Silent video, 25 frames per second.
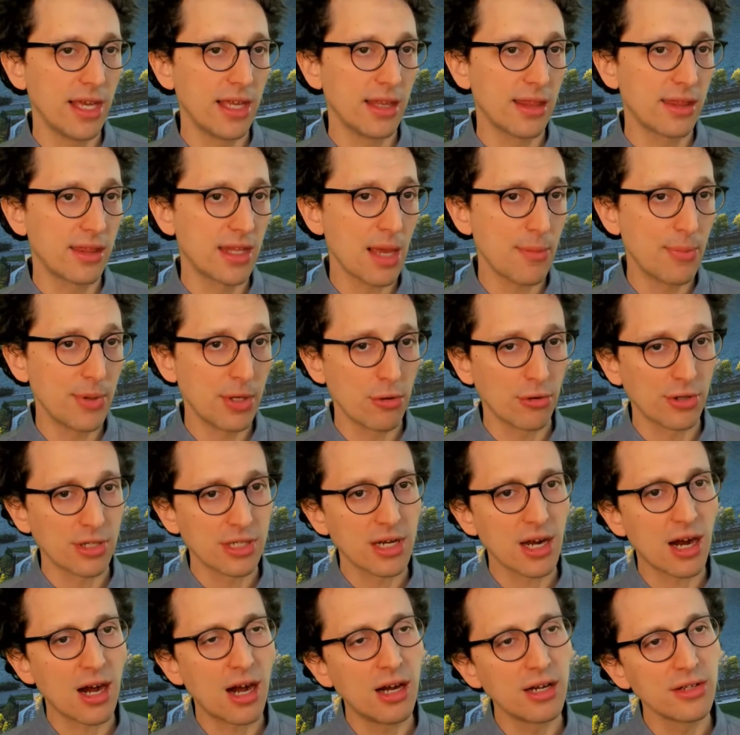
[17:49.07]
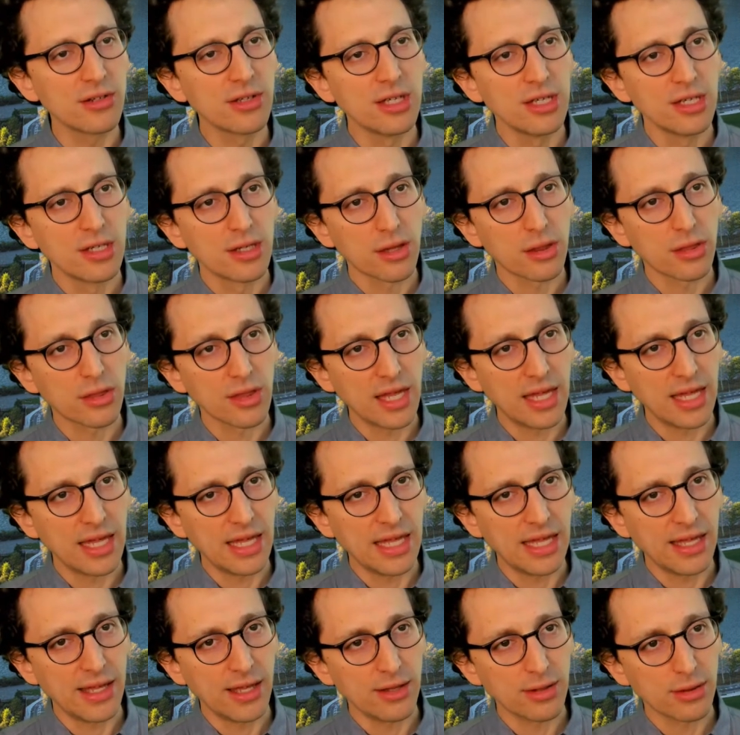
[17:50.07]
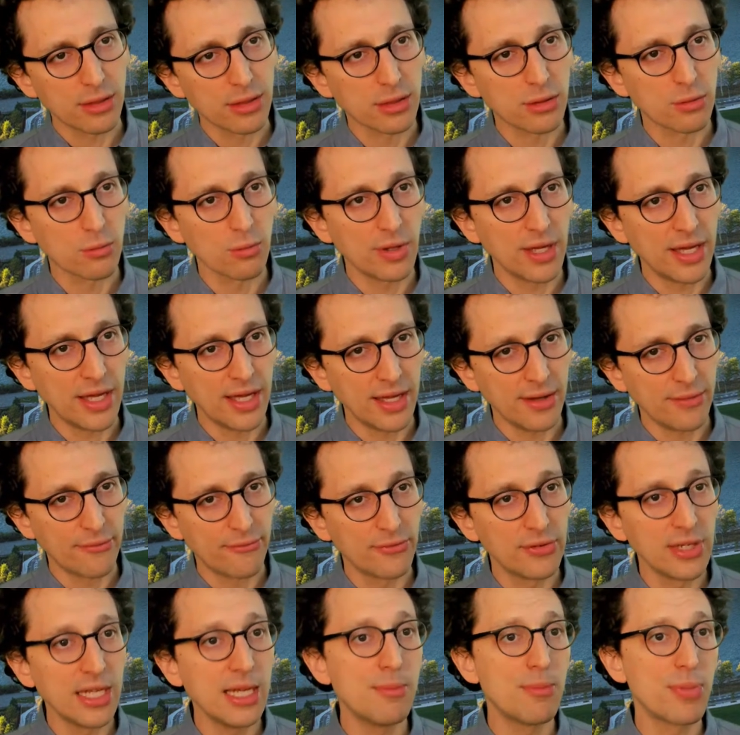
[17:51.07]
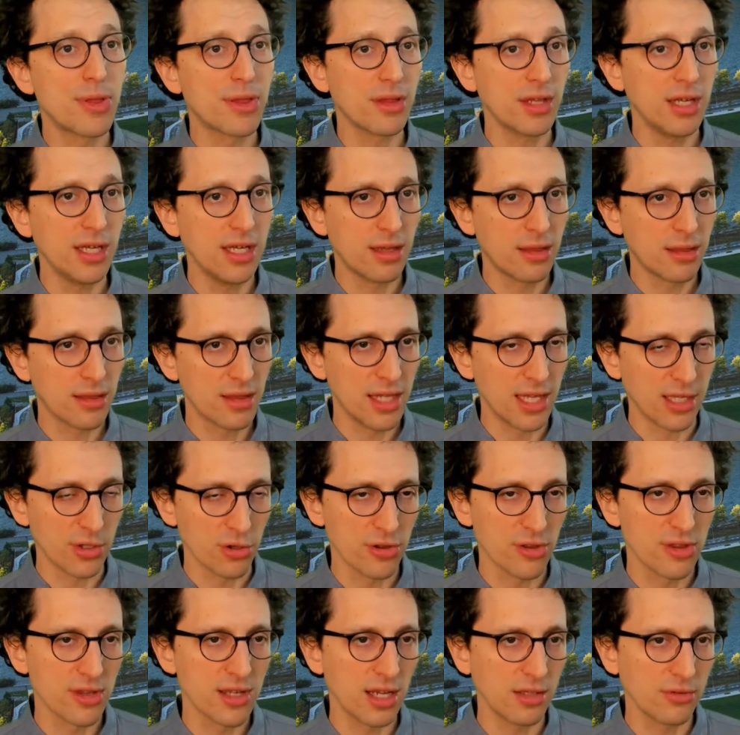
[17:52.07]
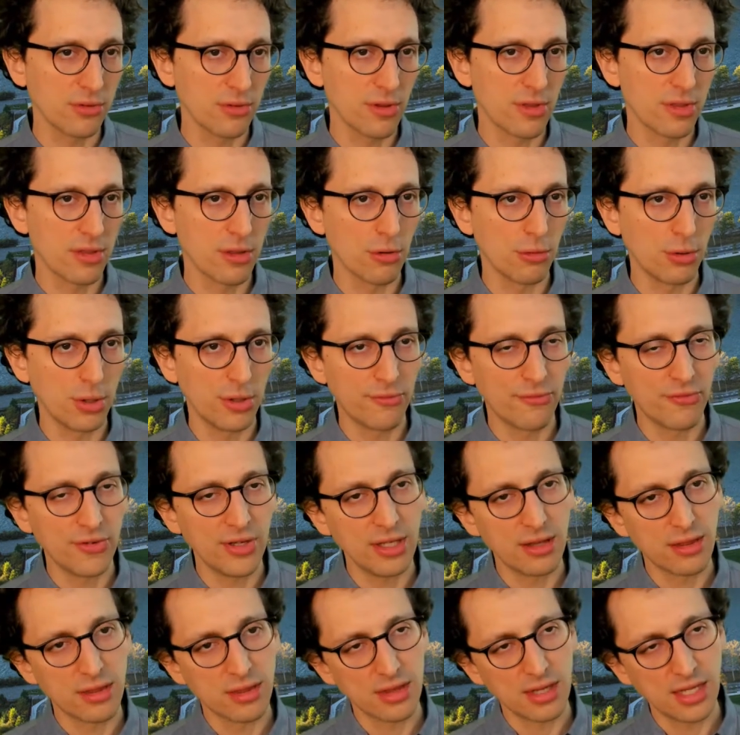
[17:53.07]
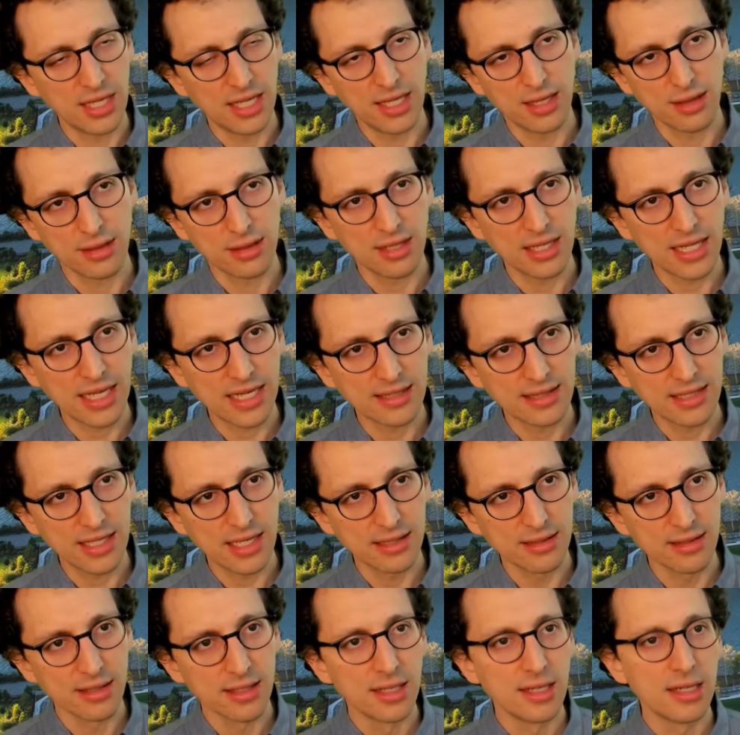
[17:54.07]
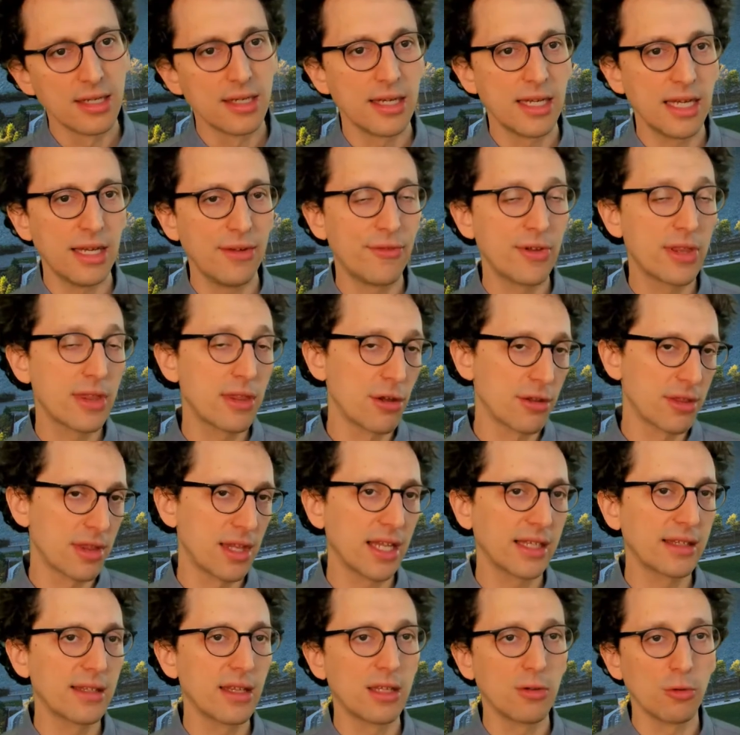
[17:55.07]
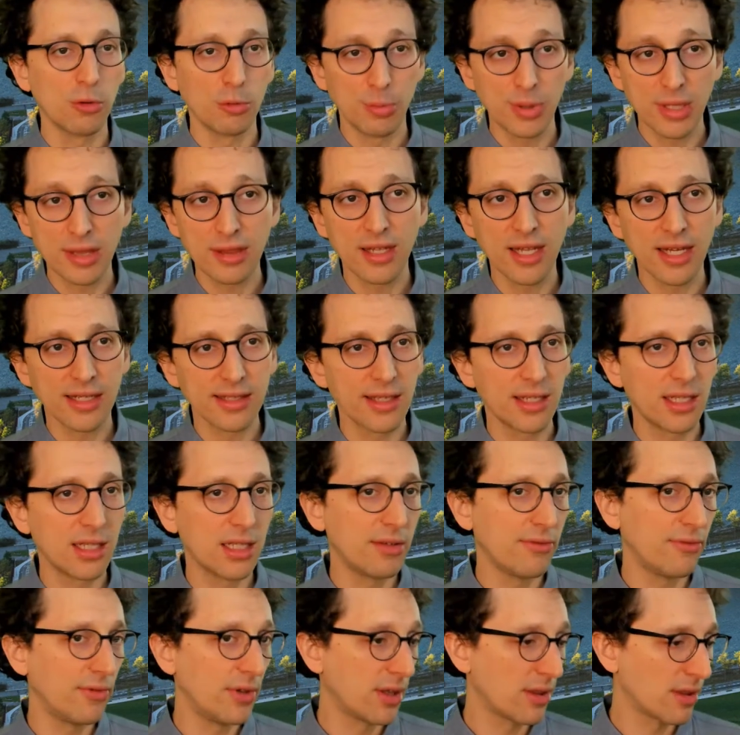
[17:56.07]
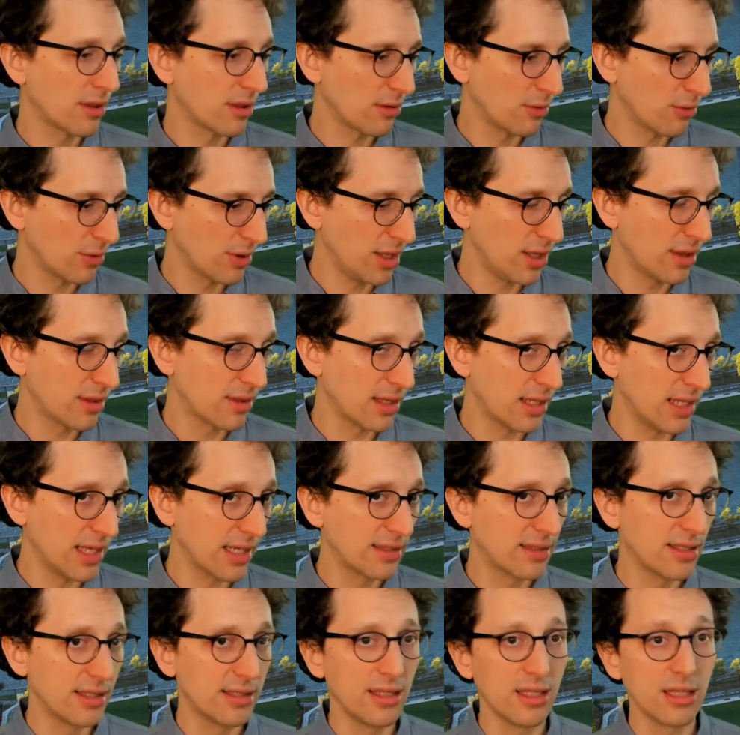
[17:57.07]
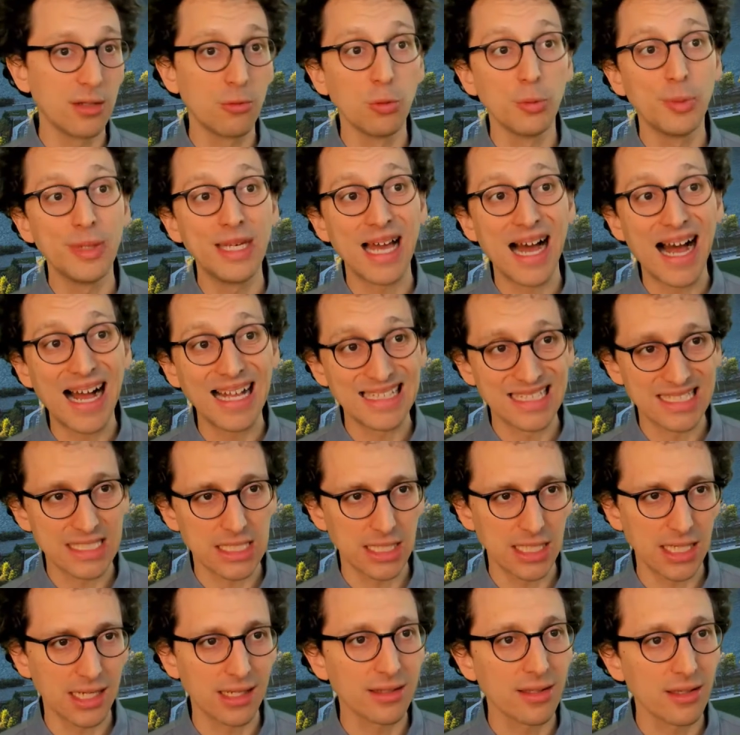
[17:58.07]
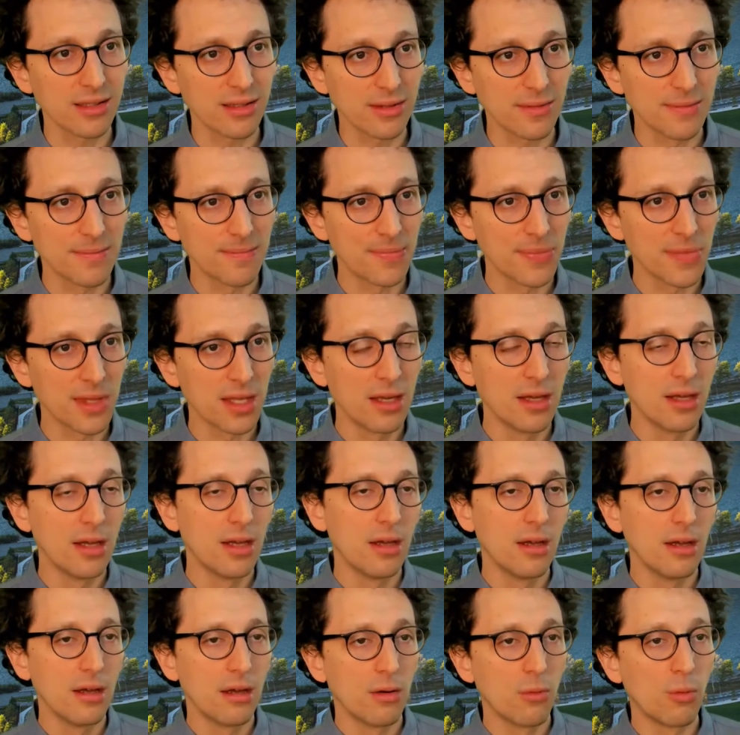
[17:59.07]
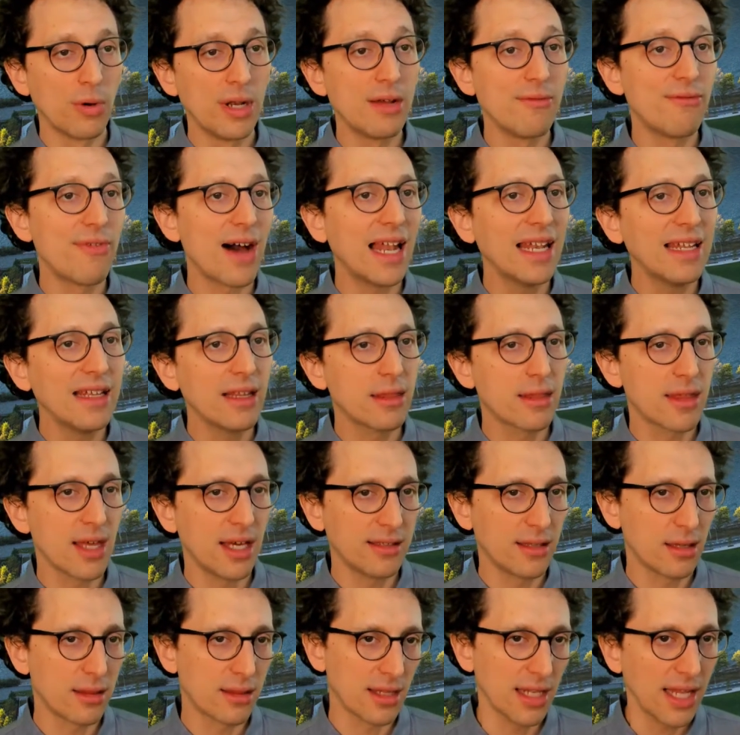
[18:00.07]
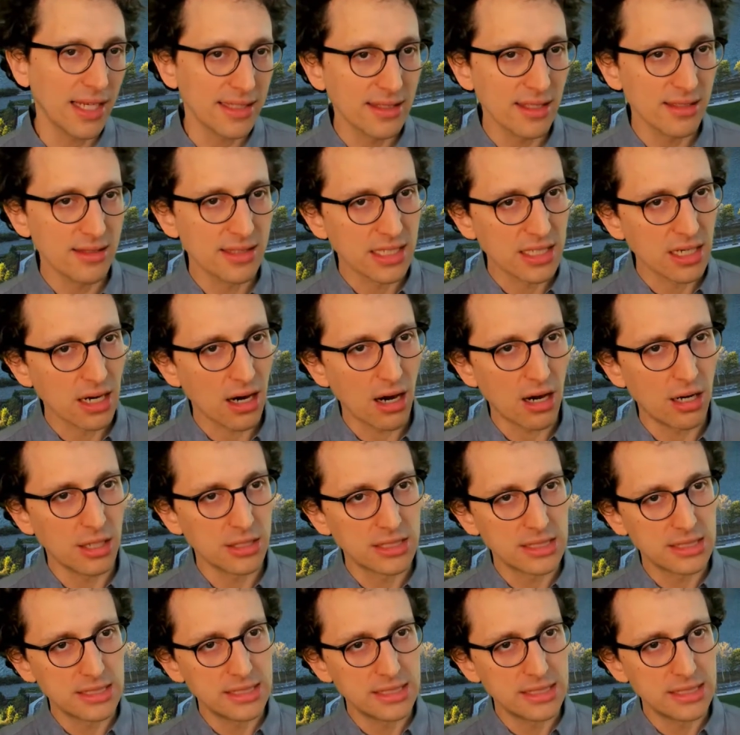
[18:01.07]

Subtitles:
stepping on a card flips its selection status. So if it's selected, if it's not selected, it will be selected. If it's selected, it will be unselected. When a valid set is selected, the cards